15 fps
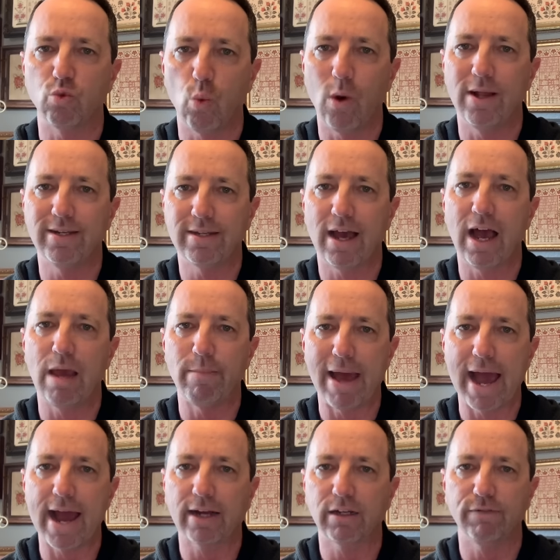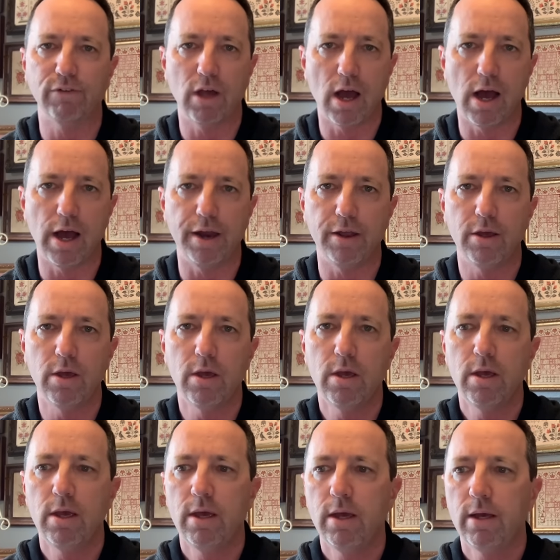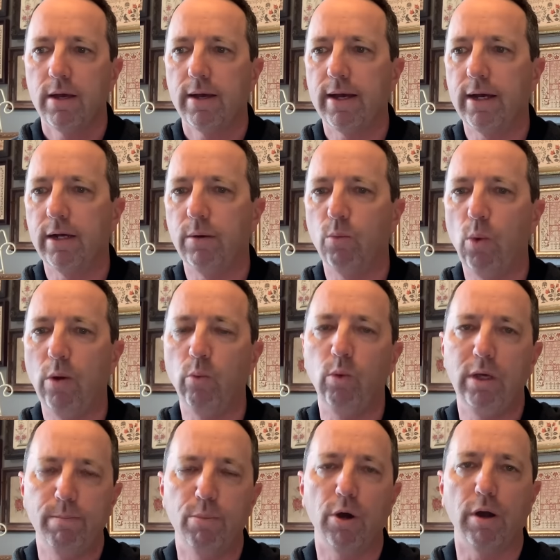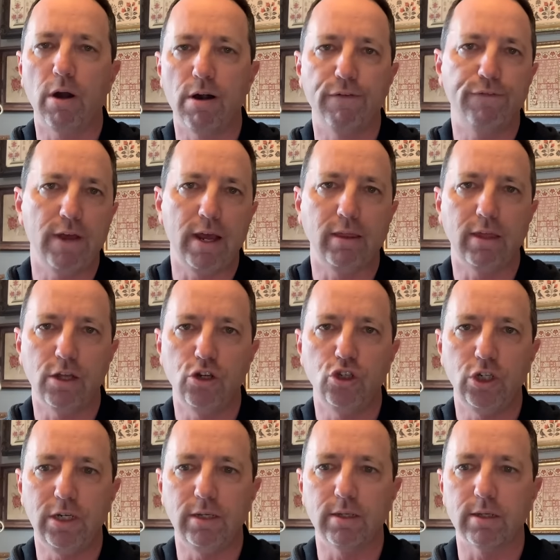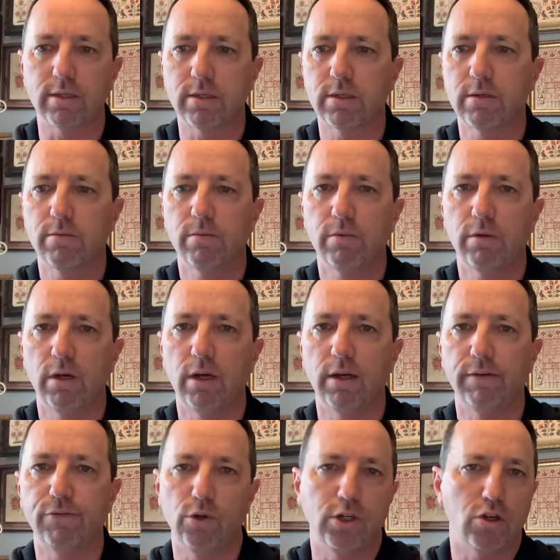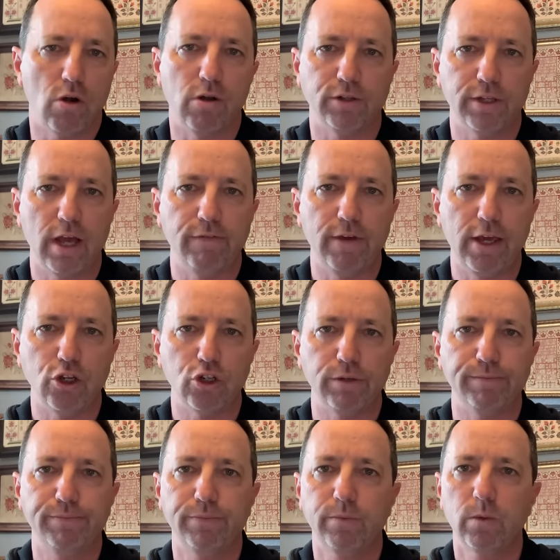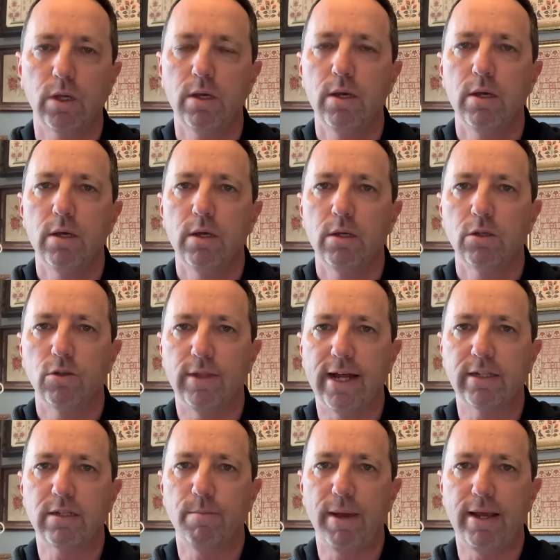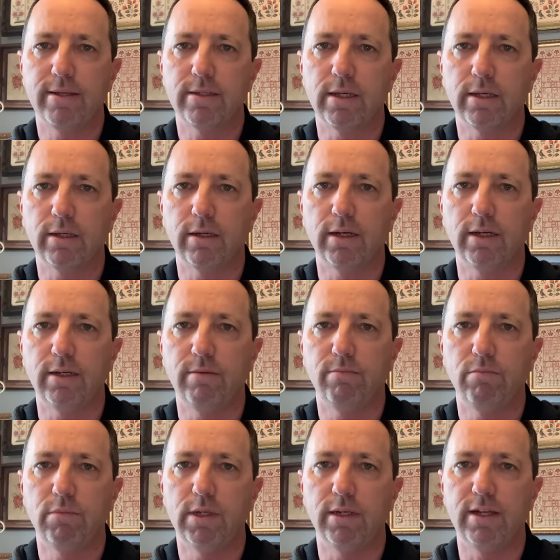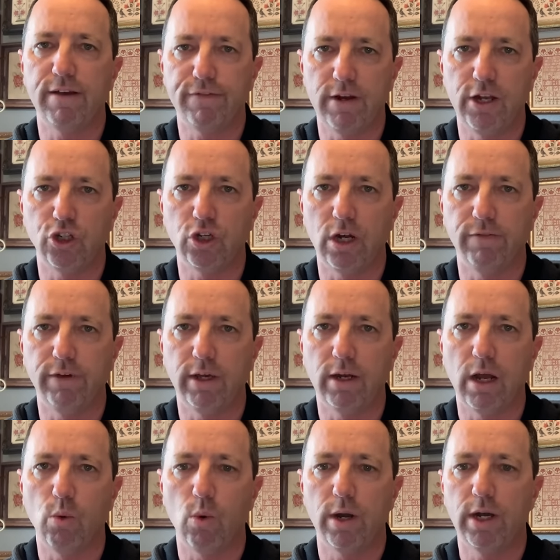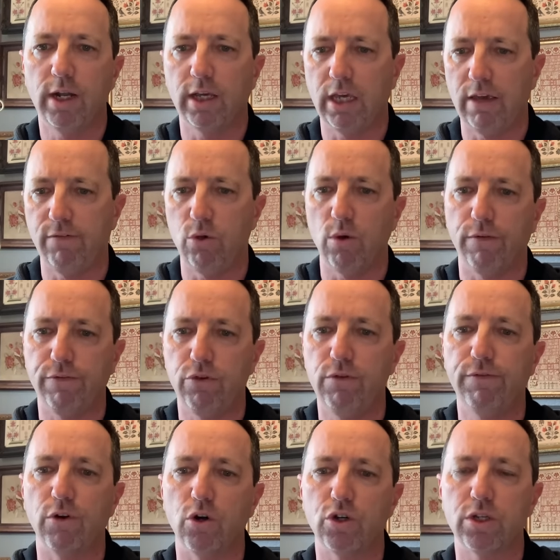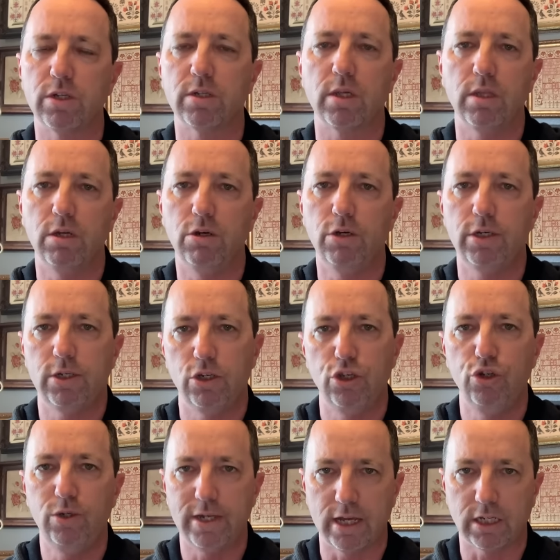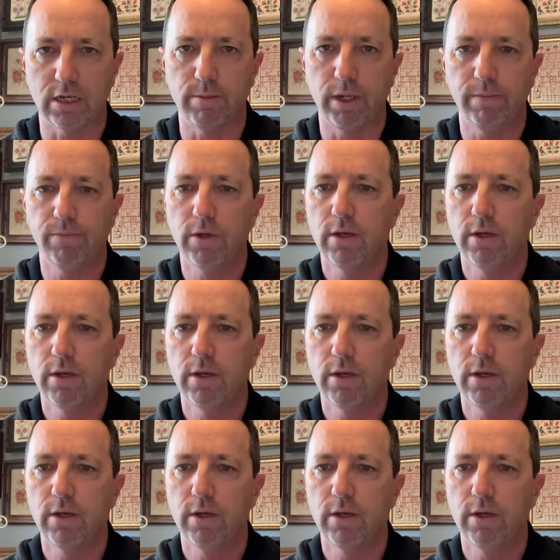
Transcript: one-time act of God um, when we put our faith in Jesus uh, for eternal salvation. So that's the basic uh, the definition of it. I wanted to give you a few verses in the New Testament.